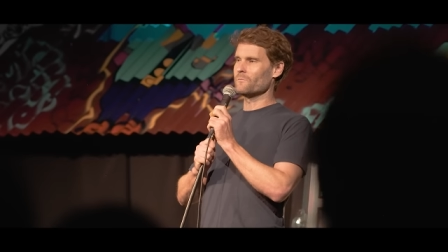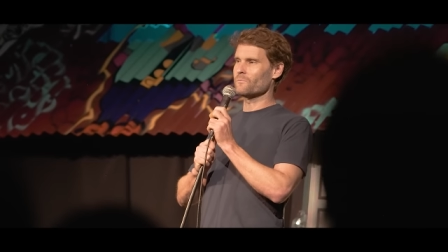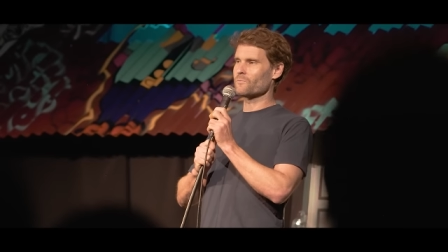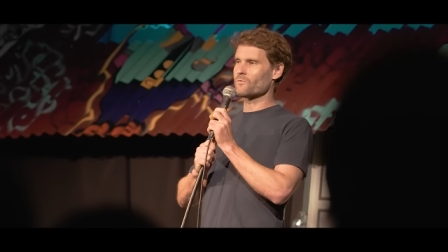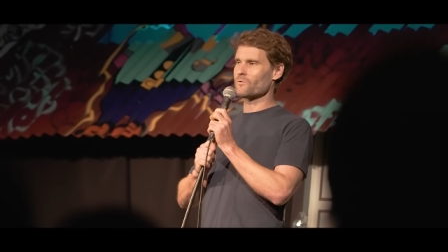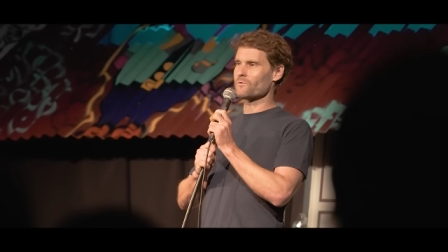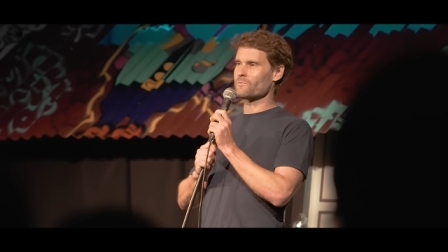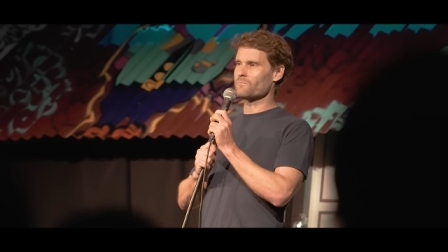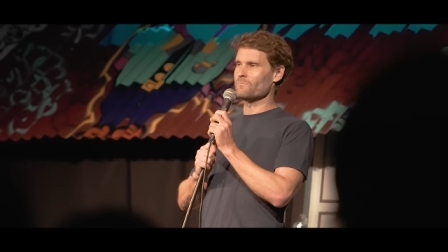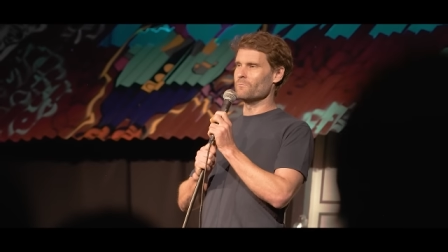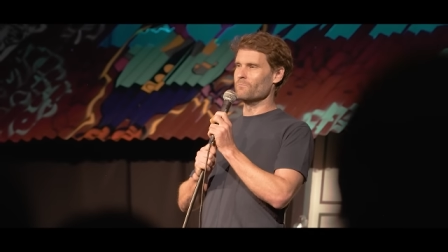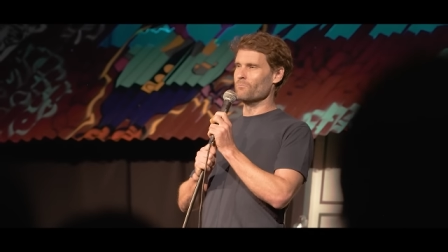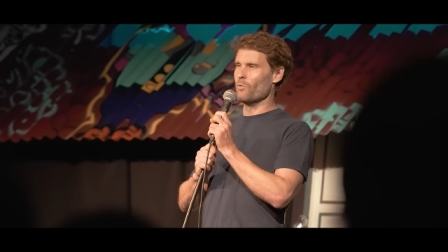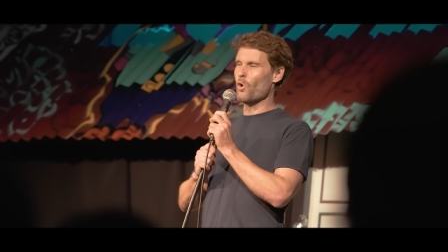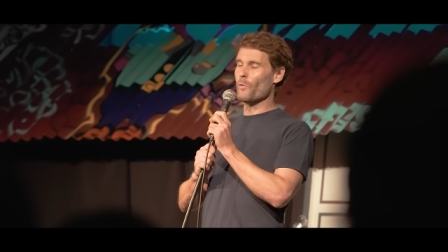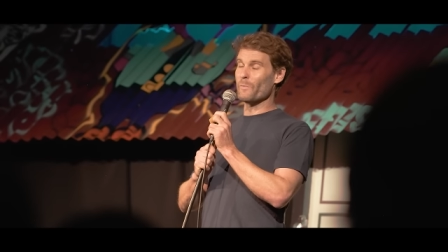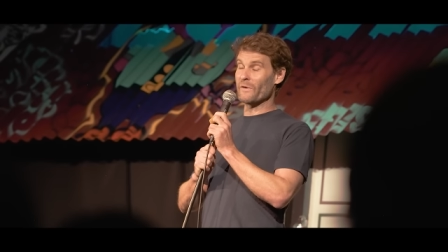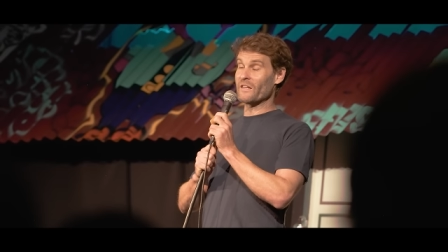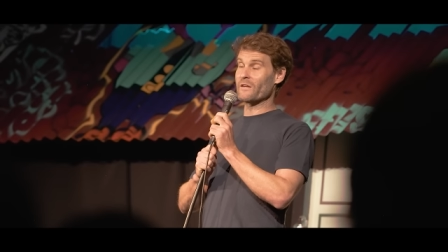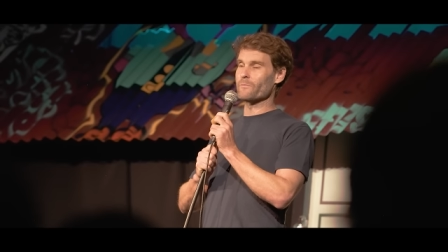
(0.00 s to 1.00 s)
Just
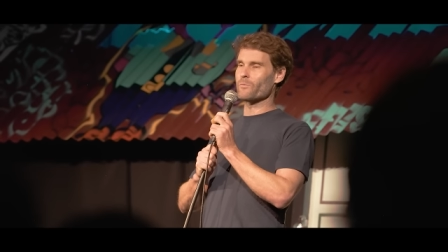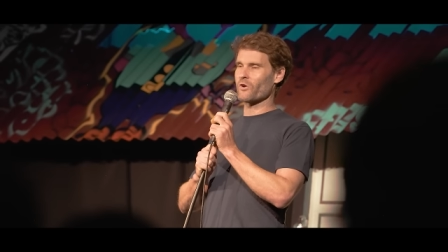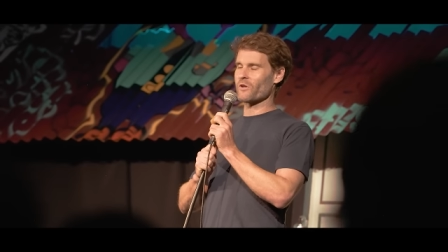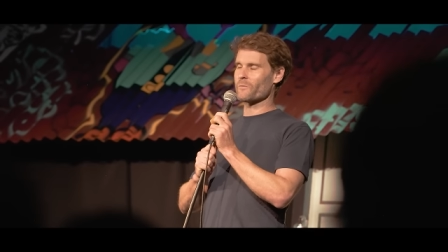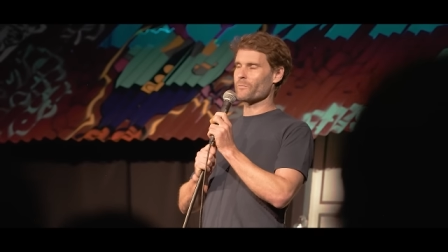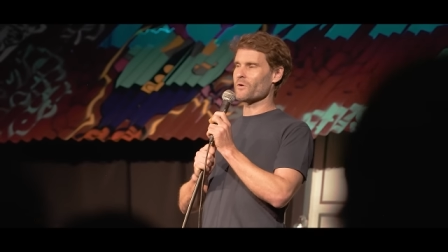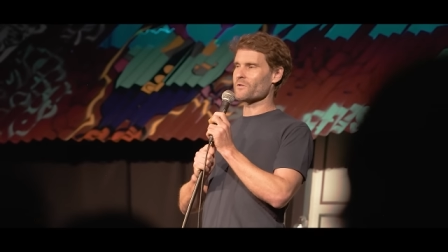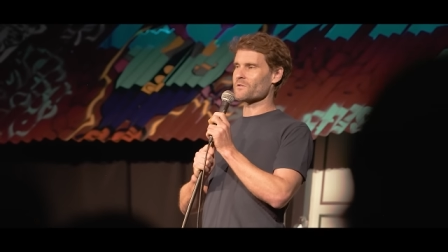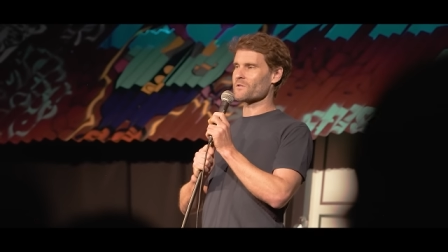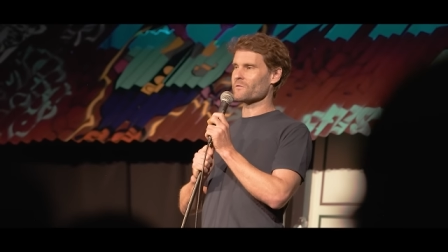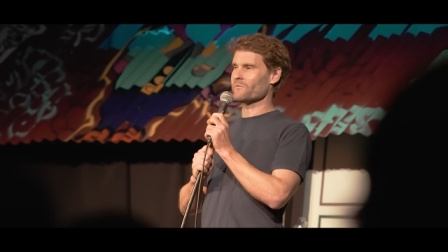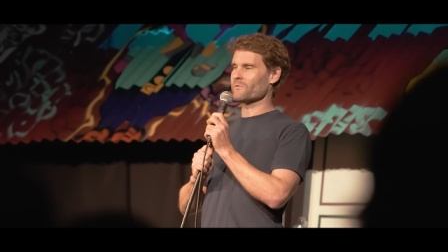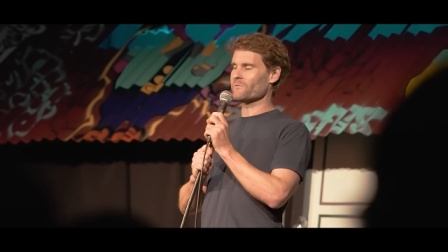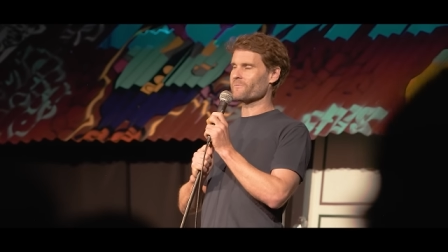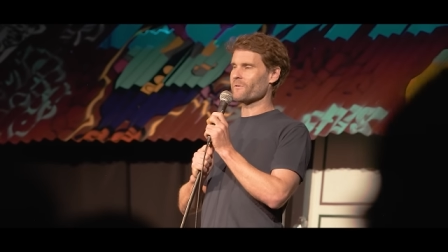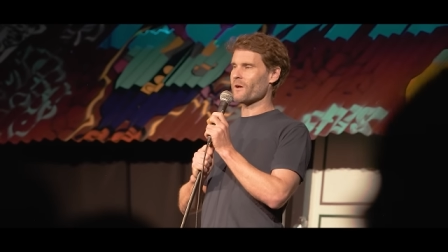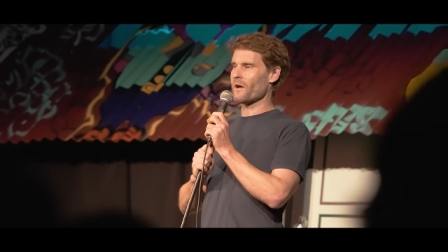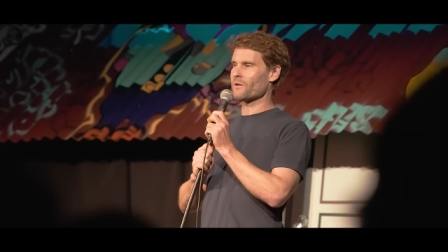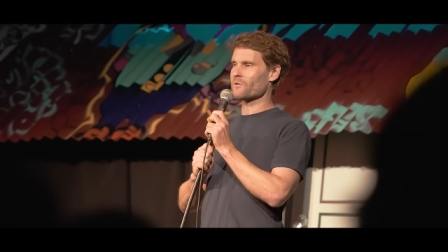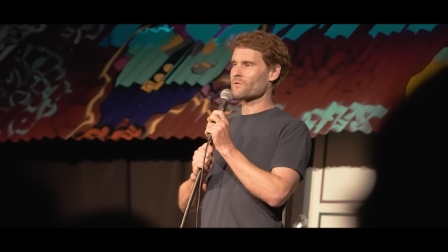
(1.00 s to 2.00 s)
morbidly body positive, in
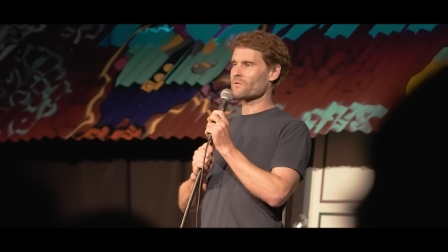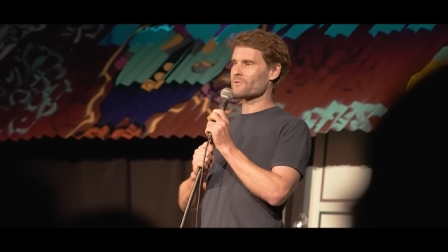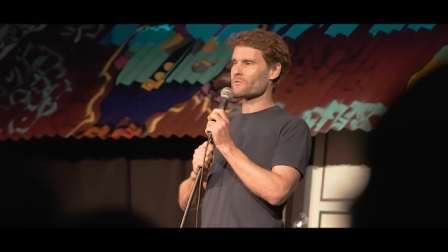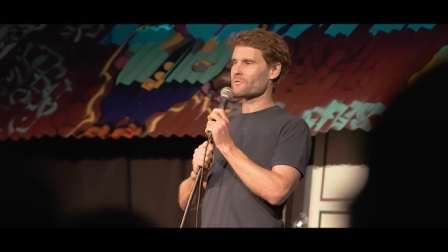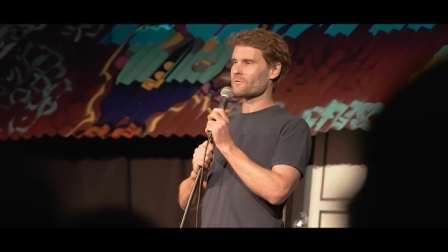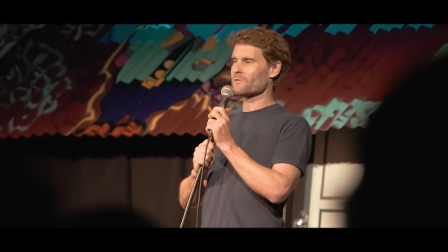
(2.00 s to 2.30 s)
fact.